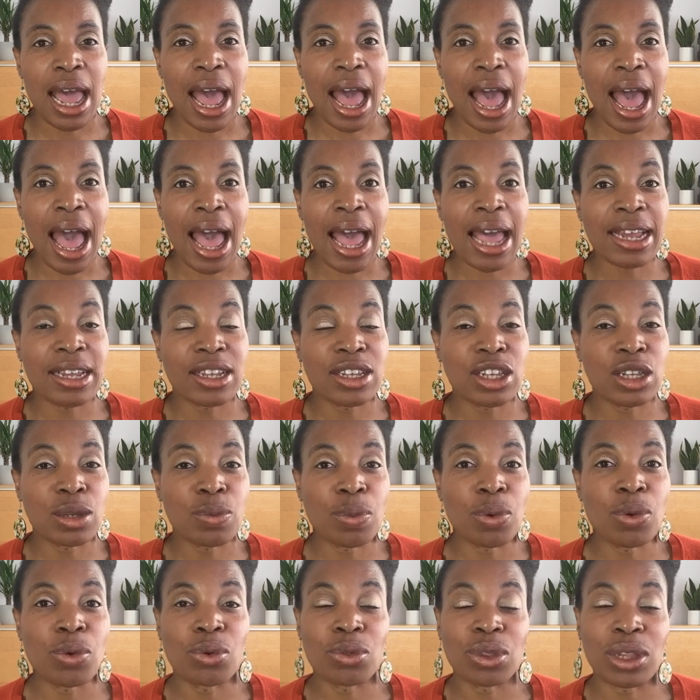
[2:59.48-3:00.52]
and
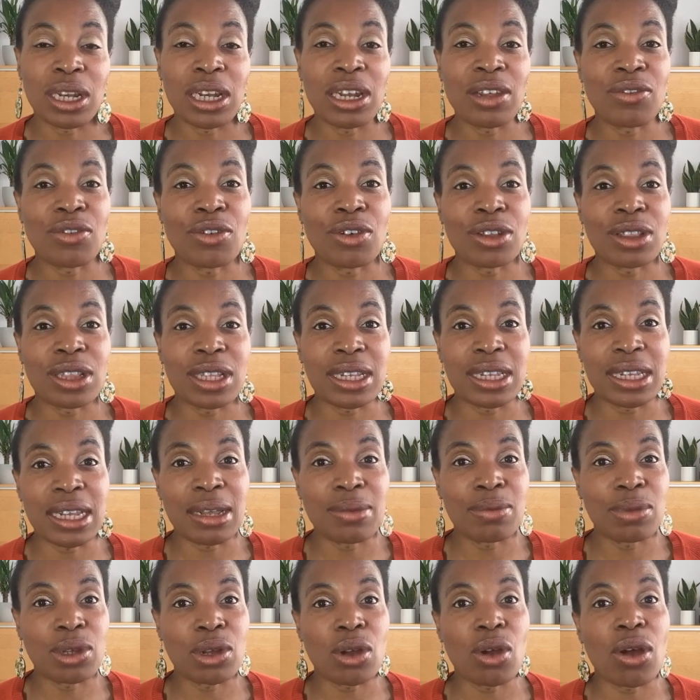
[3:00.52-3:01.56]
support the liver at the same
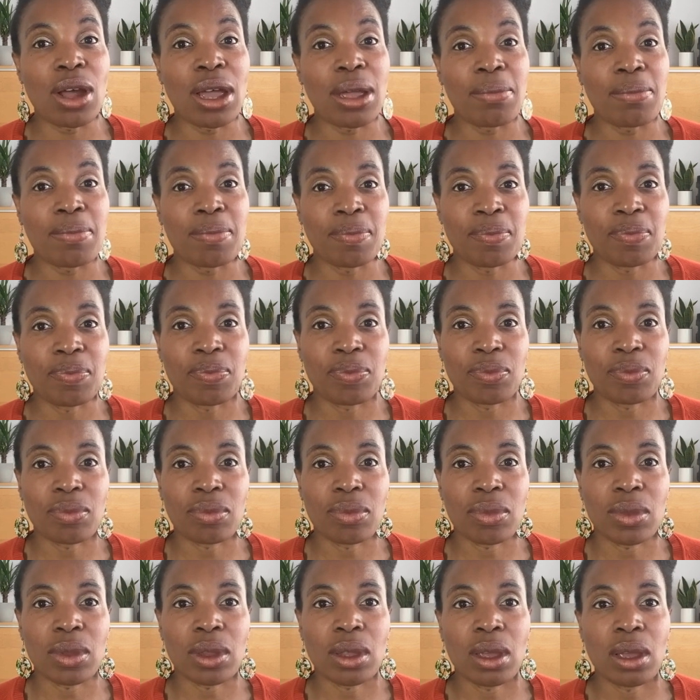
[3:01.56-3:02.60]
time?
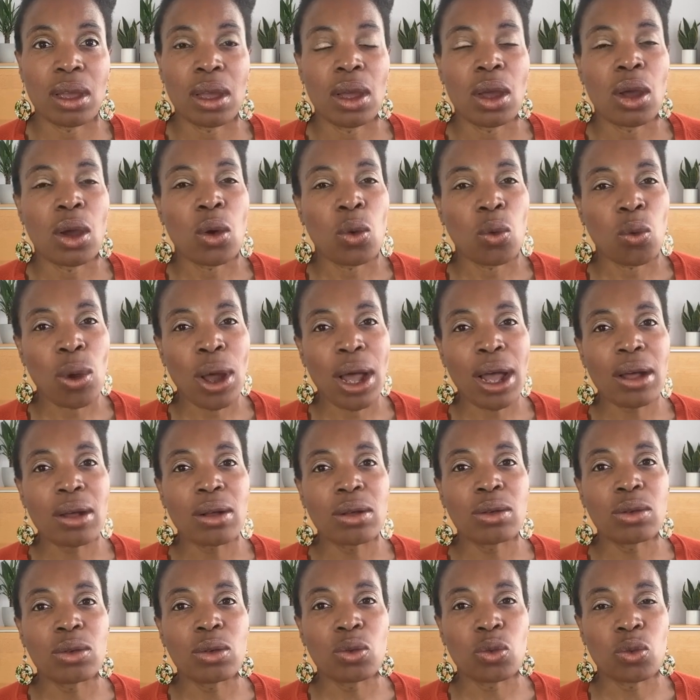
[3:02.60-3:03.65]

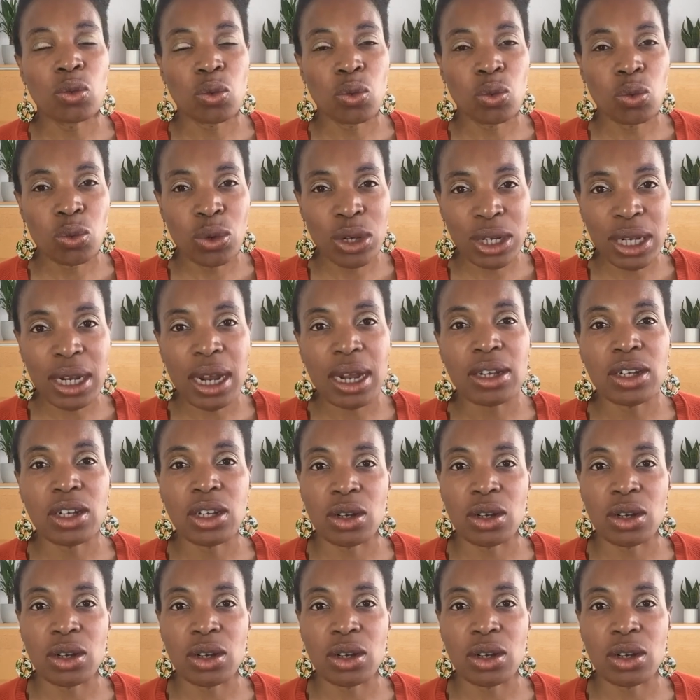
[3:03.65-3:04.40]
Well, we touched